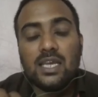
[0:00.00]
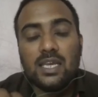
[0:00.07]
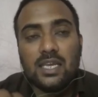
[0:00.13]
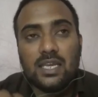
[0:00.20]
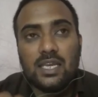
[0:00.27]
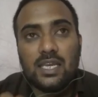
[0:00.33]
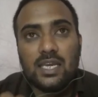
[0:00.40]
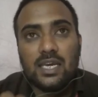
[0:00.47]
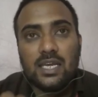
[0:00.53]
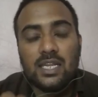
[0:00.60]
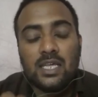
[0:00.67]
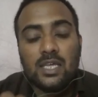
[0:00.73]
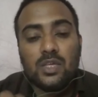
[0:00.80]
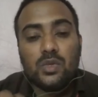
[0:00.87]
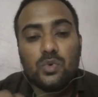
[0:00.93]
Here
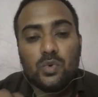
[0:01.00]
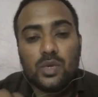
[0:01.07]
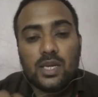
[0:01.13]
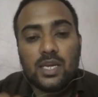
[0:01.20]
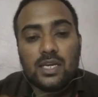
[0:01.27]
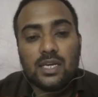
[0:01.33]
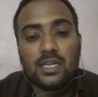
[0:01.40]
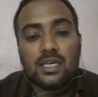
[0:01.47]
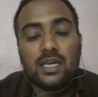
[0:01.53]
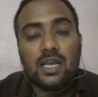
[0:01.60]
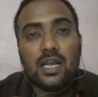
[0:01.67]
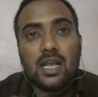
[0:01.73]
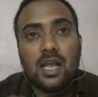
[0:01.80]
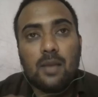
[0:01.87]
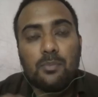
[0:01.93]
you can
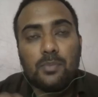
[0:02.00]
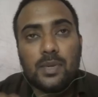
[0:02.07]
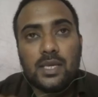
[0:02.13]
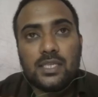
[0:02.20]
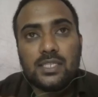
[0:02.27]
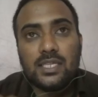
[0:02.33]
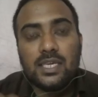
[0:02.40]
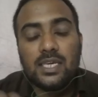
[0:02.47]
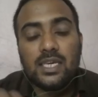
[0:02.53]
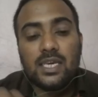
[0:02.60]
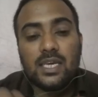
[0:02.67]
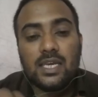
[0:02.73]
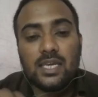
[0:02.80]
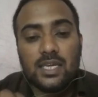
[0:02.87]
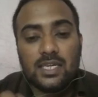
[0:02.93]
apply the
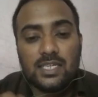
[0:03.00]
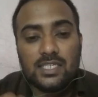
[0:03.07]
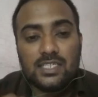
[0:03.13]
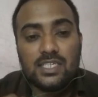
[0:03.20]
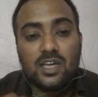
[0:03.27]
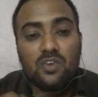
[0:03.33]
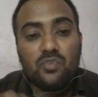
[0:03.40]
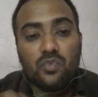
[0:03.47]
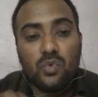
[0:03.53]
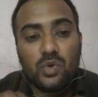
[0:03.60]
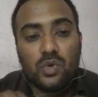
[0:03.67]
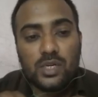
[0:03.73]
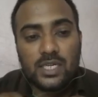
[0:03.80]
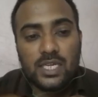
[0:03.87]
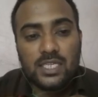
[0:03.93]
Kirchhoff
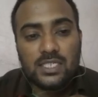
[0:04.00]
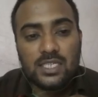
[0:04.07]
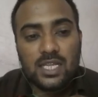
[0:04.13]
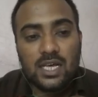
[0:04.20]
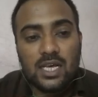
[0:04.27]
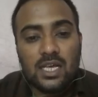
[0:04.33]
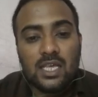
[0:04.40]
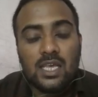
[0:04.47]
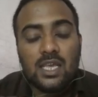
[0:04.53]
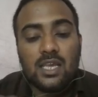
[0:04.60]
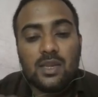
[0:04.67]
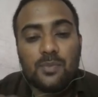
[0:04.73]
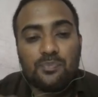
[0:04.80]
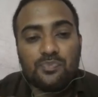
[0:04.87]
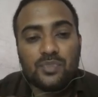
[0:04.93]
voltage law.
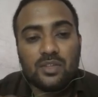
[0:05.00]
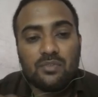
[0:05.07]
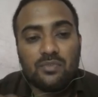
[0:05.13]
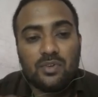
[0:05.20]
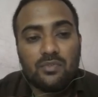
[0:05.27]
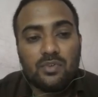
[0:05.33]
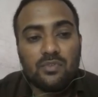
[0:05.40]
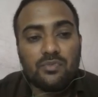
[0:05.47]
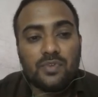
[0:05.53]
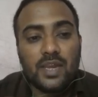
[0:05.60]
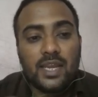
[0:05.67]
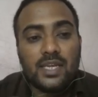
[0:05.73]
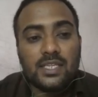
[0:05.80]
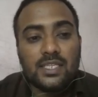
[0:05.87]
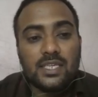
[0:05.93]
We will
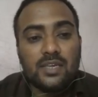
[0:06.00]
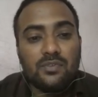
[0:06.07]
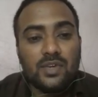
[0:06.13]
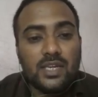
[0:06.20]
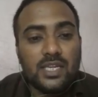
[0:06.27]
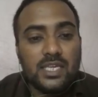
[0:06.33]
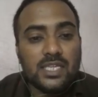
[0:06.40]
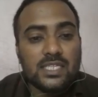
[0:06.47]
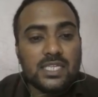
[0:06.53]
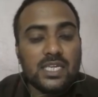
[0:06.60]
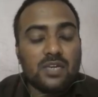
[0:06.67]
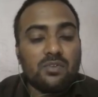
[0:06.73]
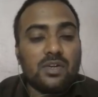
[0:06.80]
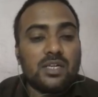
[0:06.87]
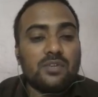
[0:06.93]
find the VDS
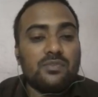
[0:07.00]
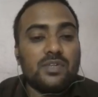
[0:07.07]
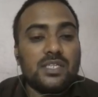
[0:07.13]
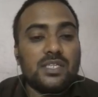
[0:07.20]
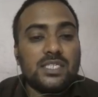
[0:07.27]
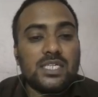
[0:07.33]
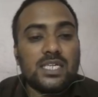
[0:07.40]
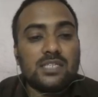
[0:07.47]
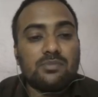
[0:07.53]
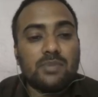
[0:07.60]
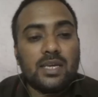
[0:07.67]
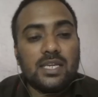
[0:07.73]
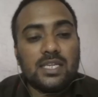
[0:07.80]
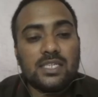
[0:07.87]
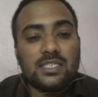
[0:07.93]
equal to VGS
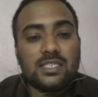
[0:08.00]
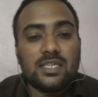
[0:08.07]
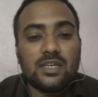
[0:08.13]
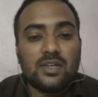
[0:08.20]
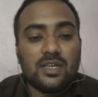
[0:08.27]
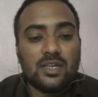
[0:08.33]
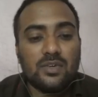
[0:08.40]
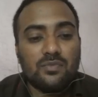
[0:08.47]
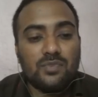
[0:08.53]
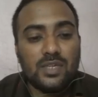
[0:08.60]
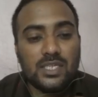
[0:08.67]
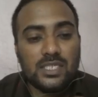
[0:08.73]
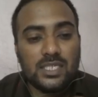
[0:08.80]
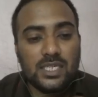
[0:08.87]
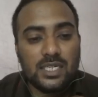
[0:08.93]
minus
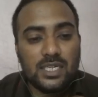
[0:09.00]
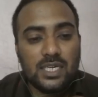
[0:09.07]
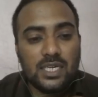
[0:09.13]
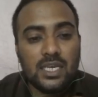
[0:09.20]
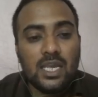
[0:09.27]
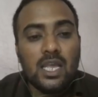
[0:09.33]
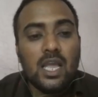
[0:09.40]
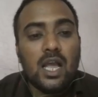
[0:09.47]
VGD.